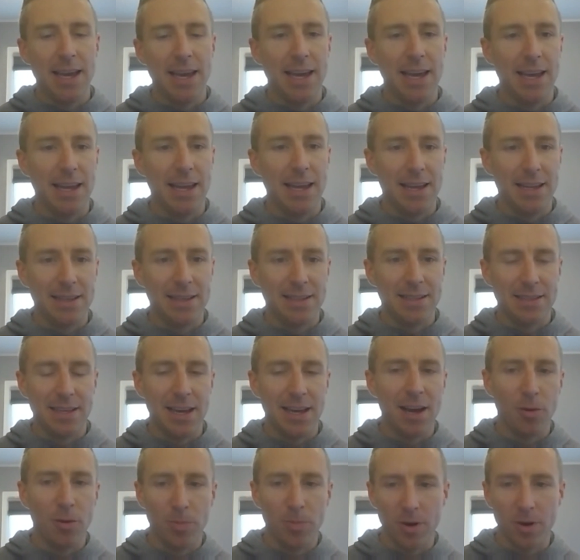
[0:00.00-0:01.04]
and
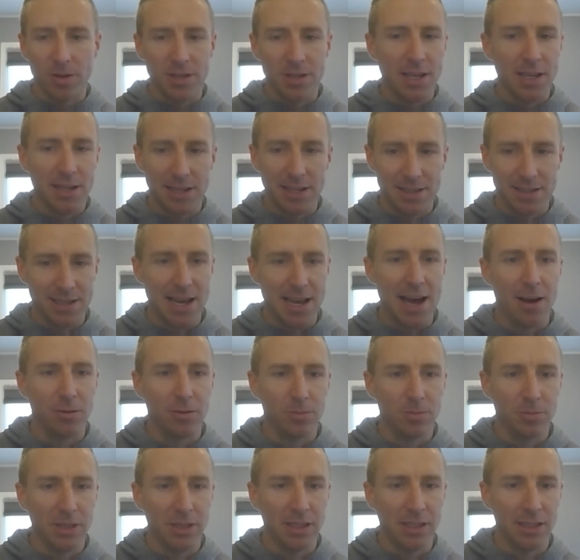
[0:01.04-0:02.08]
to help our tenants
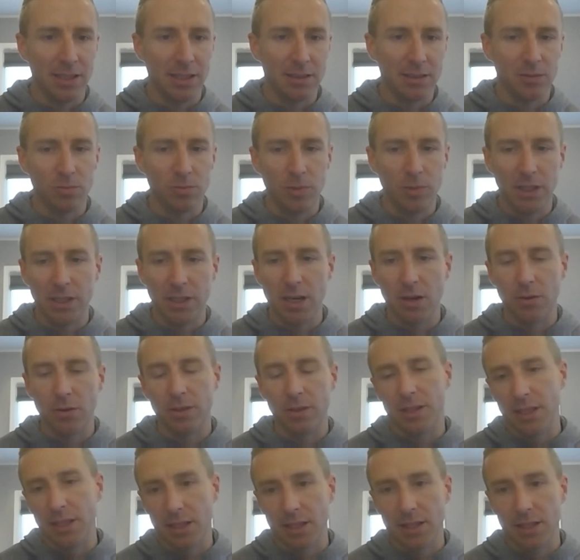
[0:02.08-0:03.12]
out because we
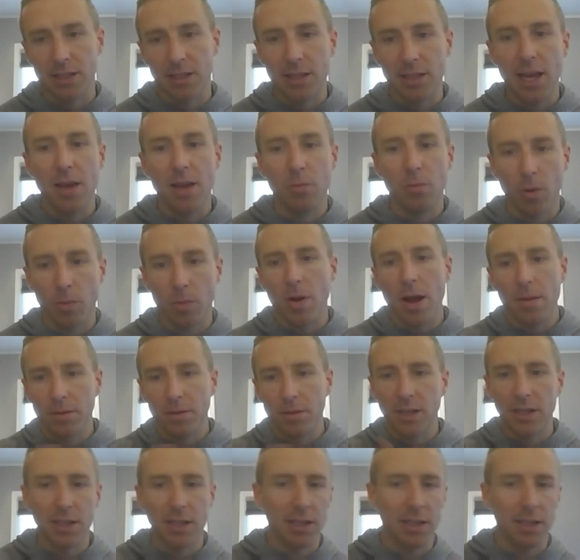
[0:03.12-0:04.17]
know at the end of the day we're
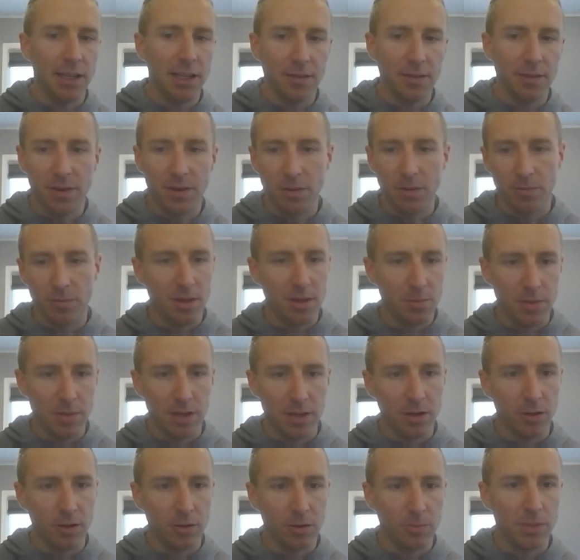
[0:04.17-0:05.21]
probably going to get fit with the
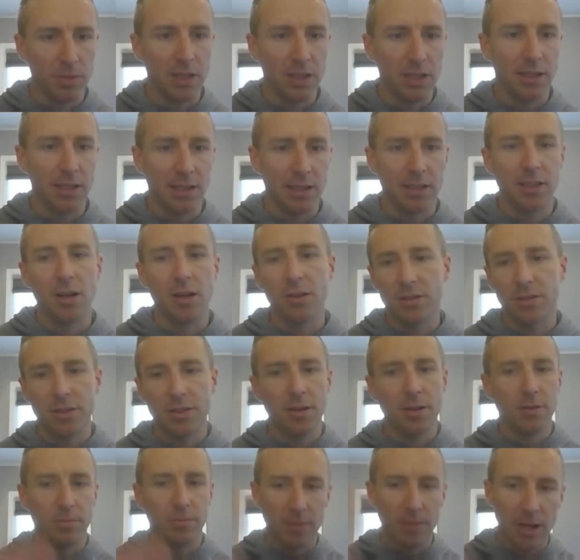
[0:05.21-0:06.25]
bill, but and it
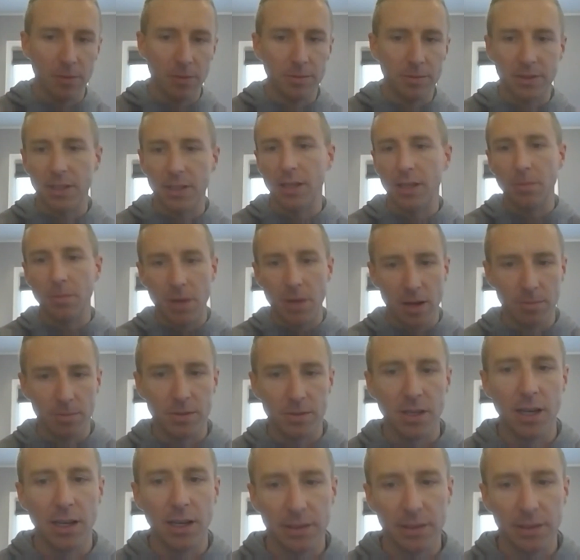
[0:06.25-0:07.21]
also helps them, helps